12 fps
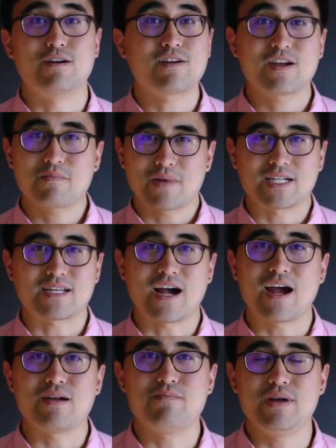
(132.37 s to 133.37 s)
During my
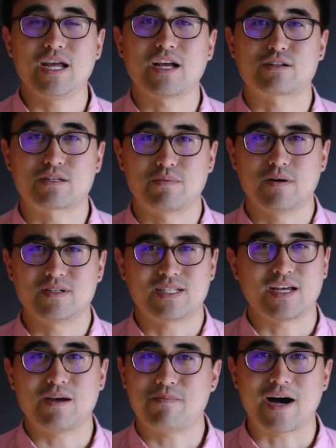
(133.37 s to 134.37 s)
time being
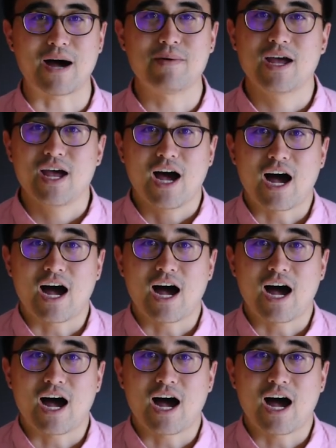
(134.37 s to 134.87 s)
exposed to hip hop,